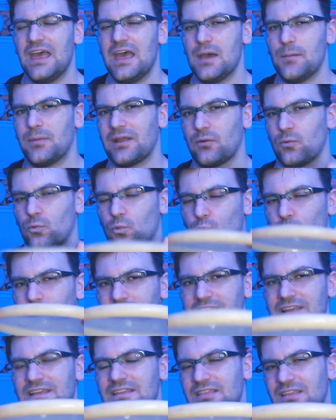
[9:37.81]
but I
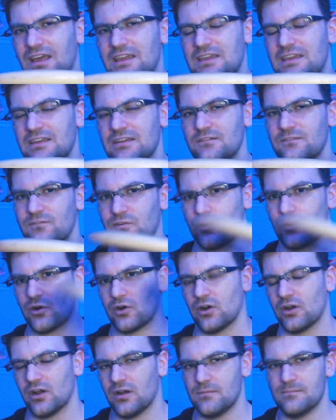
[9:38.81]
really like it
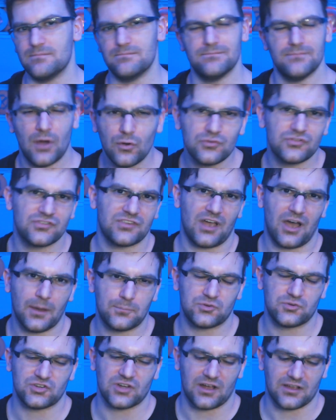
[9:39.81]
for most
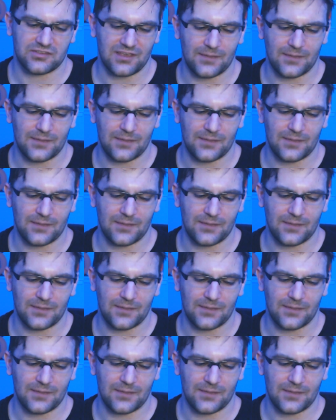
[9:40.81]
upshots.